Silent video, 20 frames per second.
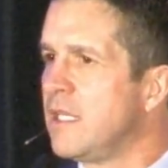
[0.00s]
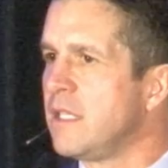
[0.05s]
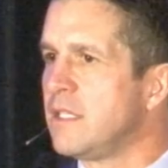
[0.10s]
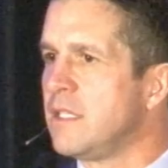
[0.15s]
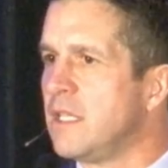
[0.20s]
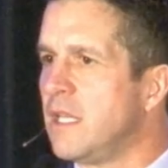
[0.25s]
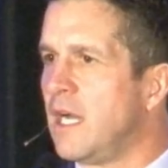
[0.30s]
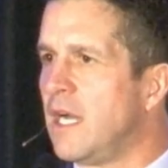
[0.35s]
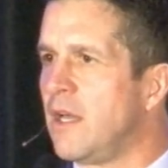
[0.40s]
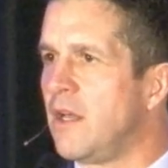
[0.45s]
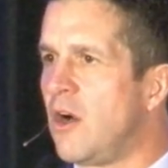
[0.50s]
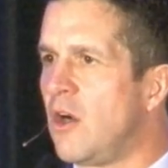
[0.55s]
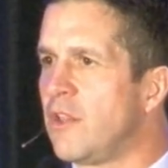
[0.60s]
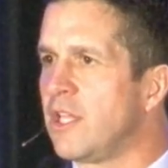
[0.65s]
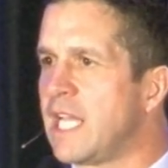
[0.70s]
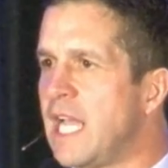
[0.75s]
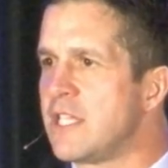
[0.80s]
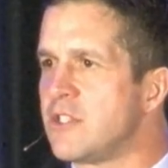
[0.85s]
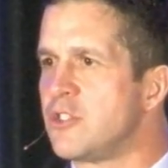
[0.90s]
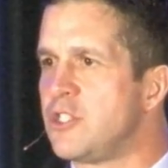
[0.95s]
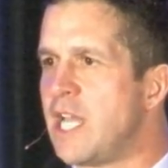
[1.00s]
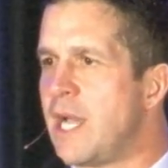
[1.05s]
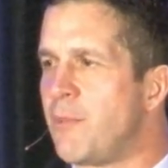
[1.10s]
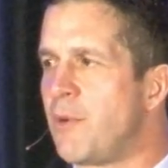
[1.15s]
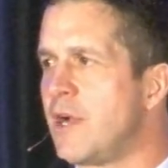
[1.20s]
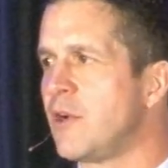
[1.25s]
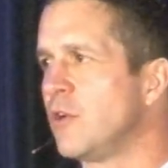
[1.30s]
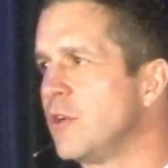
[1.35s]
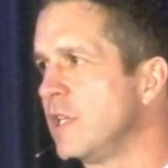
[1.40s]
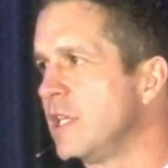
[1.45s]
All the guys in chapel.
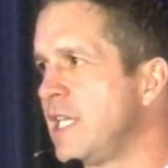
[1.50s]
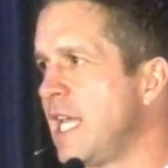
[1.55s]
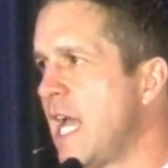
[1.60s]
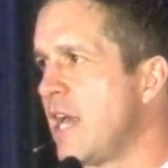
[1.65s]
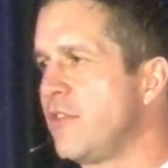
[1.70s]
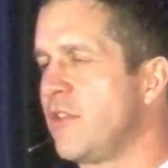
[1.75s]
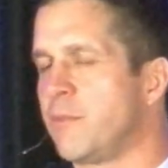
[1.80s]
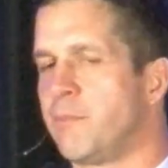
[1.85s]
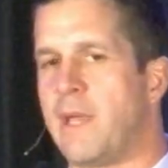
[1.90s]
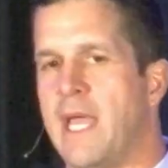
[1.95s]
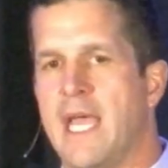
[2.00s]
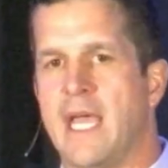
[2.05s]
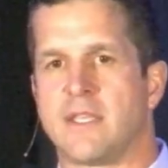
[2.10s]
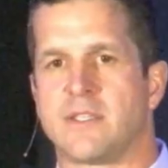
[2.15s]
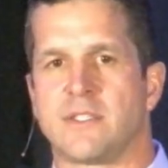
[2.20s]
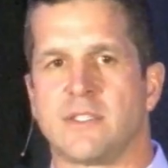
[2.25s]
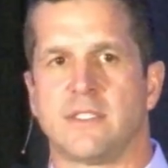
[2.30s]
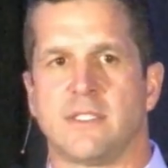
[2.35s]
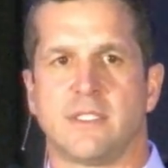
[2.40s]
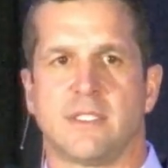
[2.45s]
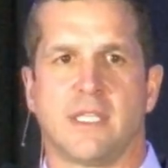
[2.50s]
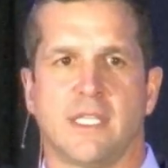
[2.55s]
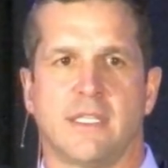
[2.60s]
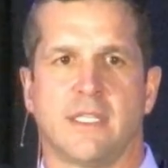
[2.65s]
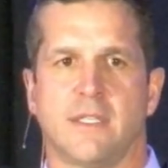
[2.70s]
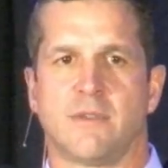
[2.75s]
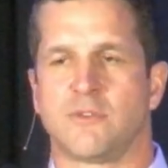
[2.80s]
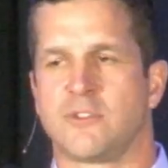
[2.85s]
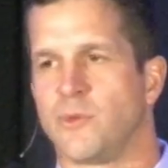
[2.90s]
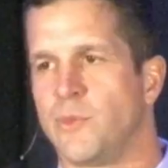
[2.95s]
I go to the Catholic Mass,
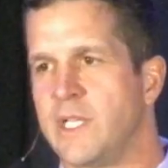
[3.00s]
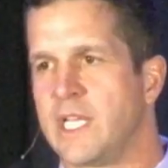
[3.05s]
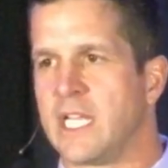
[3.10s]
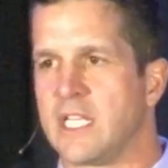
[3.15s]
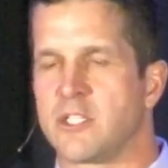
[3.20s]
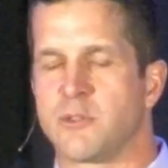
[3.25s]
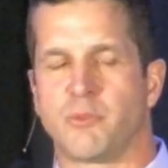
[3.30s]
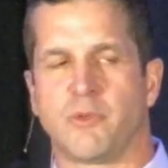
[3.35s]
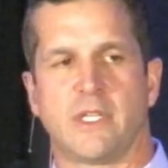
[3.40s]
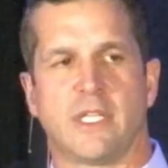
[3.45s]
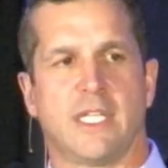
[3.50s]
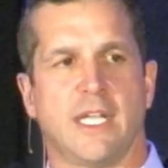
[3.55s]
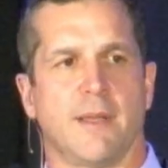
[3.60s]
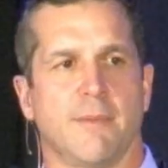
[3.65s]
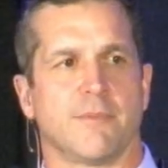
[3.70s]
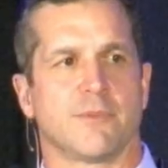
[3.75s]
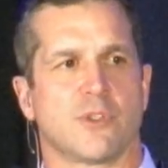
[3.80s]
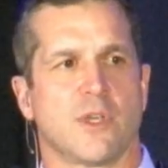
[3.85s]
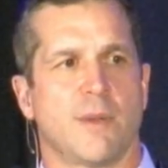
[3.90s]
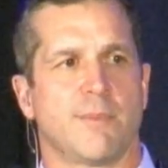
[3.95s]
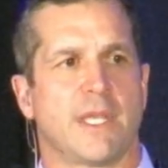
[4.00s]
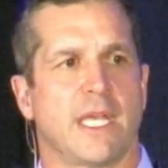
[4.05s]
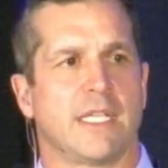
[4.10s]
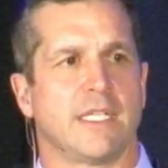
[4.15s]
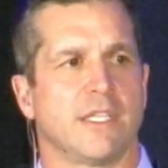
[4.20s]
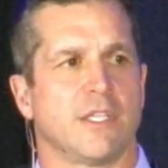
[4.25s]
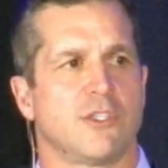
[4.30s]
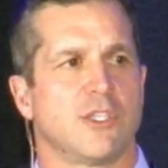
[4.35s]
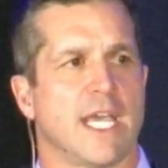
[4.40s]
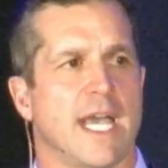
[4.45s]
and so we kind of split it up. So I'm not in
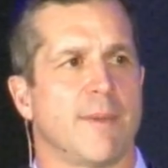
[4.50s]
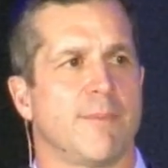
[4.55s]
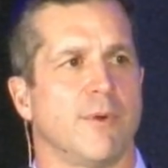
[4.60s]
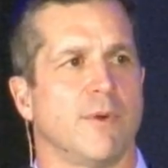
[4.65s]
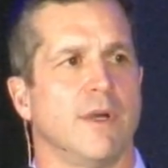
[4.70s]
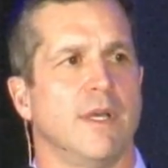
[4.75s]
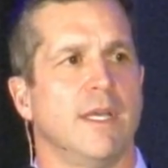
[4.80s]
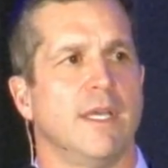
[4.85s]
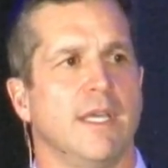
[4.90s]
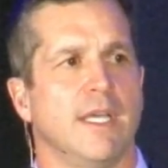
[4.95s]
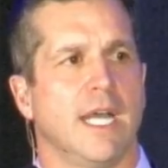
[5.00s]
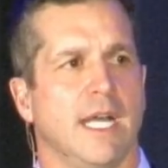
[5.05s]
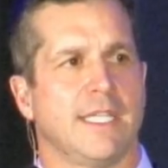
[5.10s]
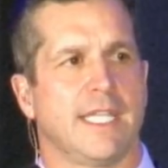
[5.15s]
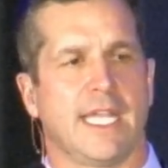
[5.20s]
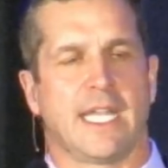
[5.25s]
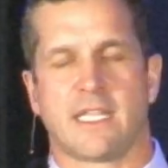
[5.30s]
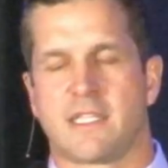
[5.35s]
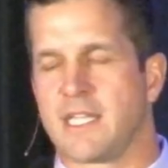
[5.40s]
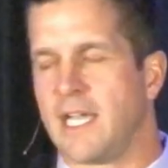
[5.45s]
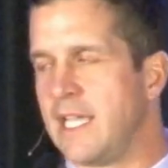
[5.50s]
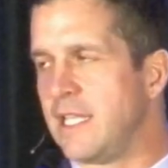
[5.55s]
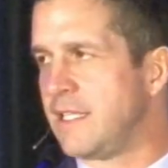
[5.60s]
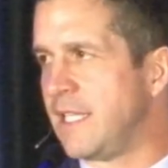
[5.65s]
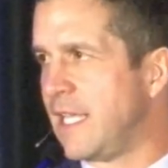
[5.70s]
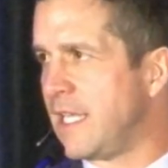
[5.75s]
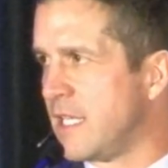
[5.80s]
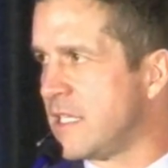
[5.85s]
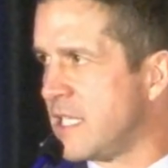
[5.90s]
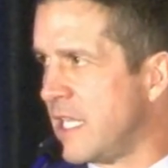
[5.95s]
the chapel. And they had
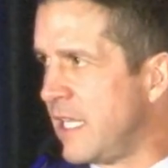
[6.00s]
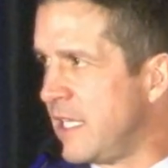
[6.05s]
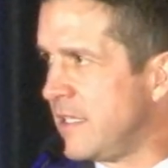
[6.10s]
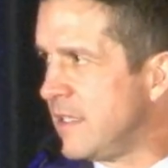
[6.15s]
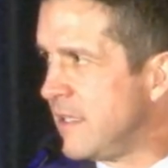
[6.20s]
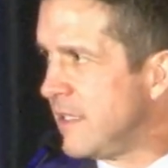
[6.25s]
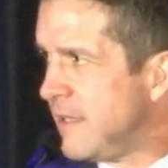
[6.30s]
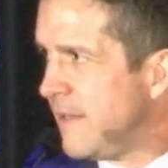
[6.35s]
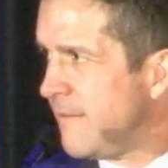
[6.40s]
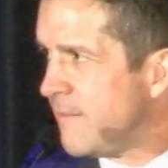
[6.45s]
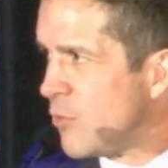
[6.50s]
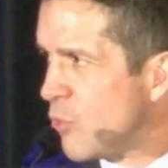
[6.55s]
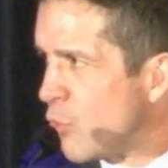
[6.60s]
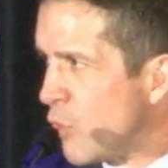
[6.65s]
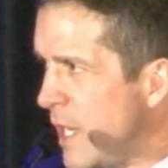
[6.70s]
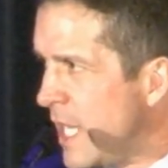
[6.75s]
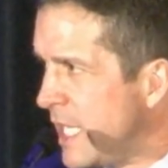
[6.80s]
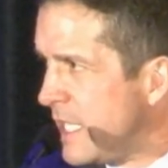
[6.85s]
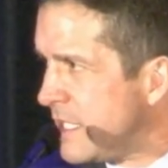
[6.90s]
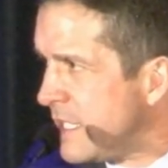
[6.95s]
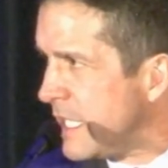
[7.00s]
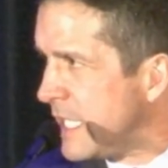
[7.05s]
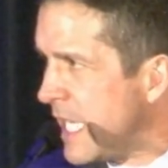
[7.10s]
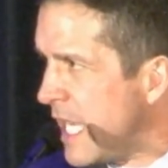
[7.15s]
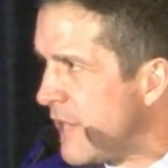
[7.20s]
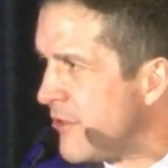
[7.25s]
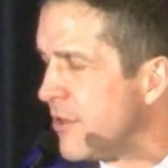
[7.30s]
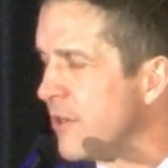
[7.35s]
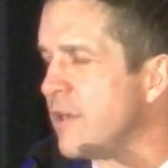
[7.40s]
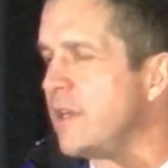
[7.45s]
a tight ring
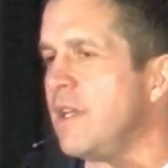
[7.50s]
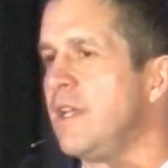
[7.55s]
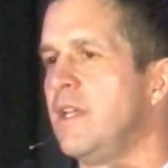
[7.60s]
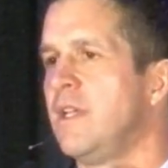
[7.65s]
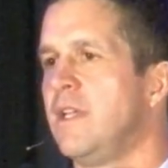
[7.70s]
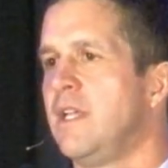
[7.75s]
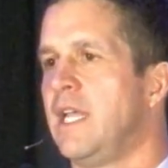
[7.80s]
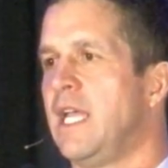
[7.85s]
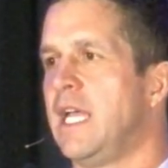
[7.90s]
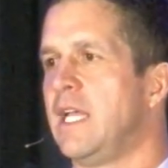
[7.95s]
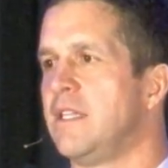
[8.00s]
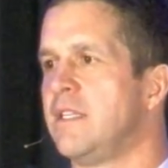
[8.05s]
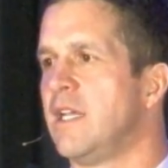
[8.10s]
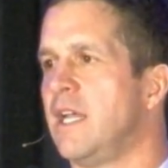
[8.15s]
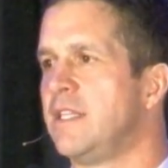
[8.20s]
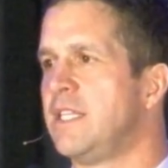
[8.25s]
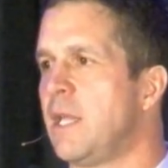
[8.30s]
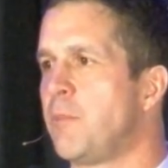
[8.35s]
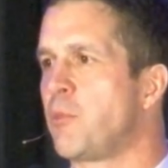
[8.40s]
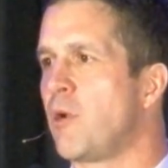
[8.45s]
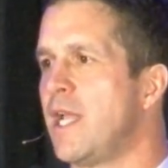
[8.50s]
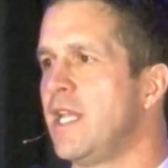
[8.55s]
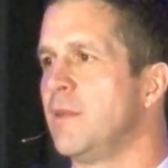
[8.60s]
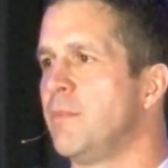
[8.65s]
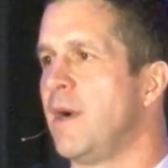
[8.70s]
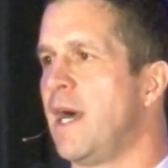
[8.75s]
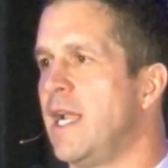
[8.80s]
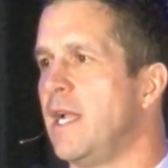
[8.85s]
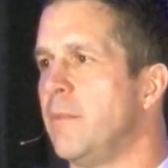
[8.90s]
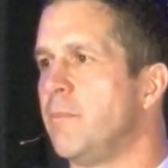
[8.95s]
together, and they prayed
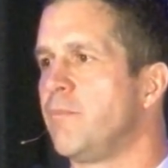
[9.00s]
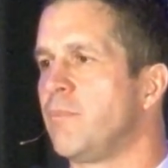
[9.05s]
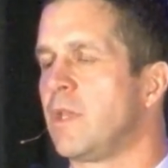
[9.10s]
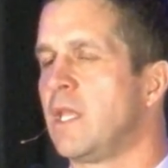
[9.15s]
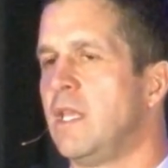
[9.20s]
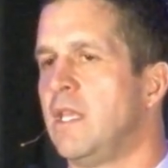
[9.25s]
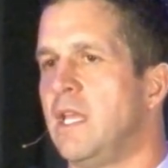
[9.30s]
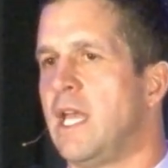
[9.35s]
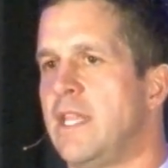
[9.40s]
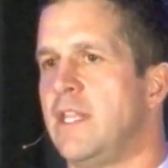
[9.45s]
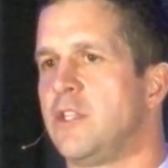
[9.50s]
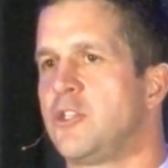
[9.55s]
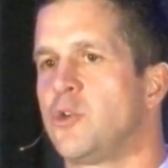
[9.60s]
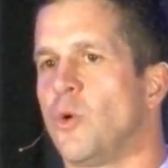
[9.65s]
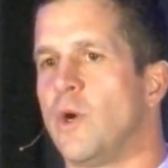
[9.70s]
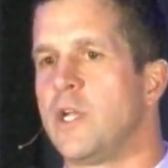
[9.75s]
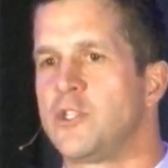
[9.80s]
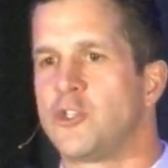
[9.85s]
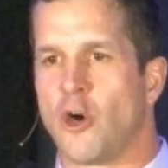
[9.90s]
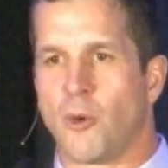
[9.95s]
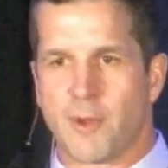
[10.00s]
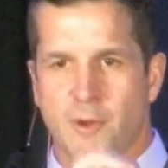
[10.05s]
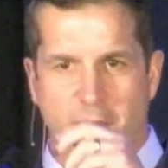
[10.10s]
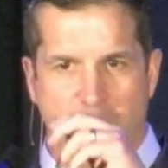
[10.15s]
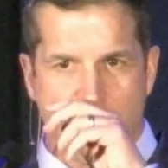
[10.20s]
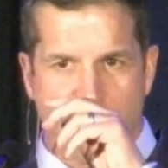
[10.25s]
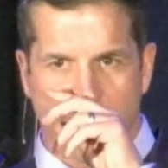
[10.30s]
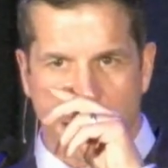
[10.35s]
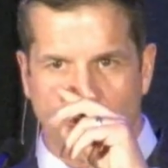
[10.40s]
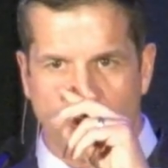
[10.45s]
about it. And then Torrey told me
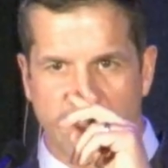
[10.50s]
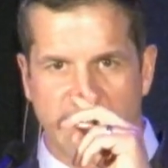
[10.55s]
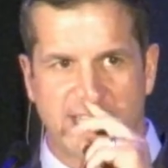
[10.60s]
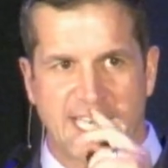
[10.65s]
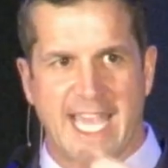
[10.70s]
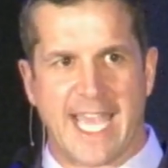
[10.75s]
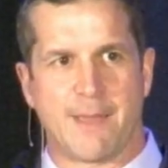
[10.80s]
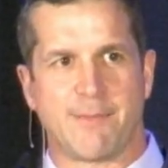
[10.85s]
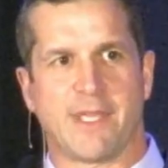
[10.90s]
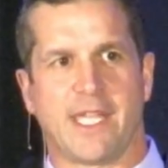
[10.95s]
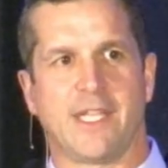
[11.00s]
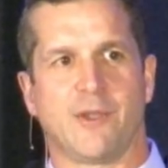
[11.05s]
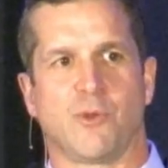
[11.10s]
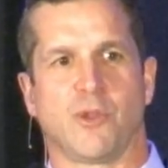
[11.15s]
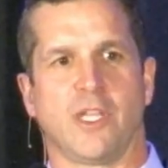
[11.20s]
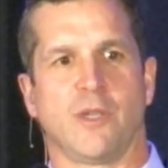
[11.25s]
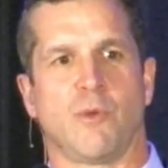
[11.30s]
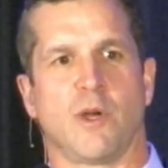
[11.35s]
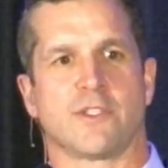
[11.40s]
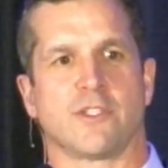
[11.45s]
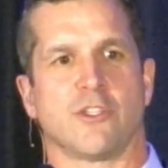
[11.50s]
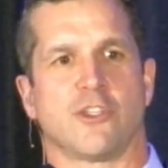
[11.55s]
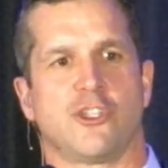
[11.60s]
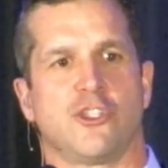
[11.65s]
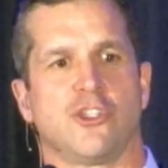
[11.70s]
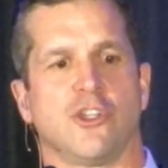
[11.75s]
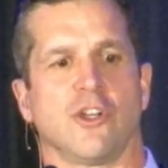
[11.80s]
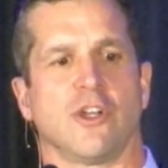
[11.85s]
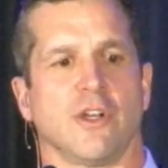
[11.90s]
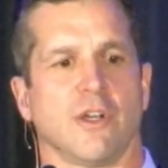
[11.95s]
right before the game that he really wasn't
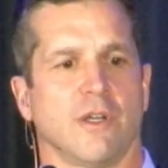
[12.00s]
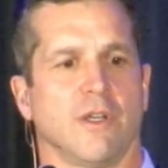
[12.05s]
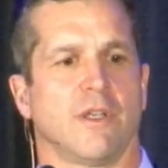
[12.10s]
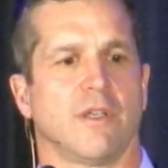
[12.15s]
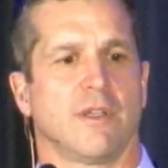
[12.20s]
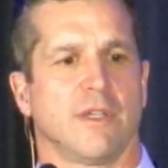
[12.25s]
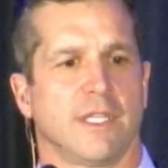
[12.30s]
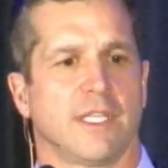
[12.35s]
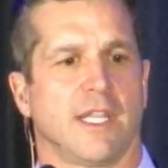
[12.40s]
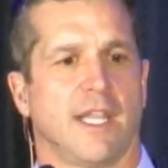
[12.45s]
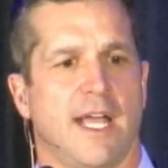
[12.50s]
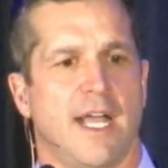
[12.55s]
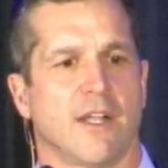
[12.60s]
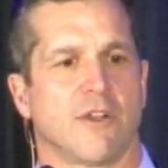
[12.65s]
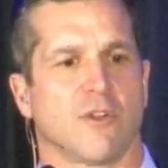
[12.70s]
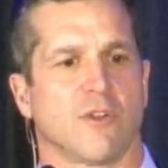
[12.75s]
sure in the locker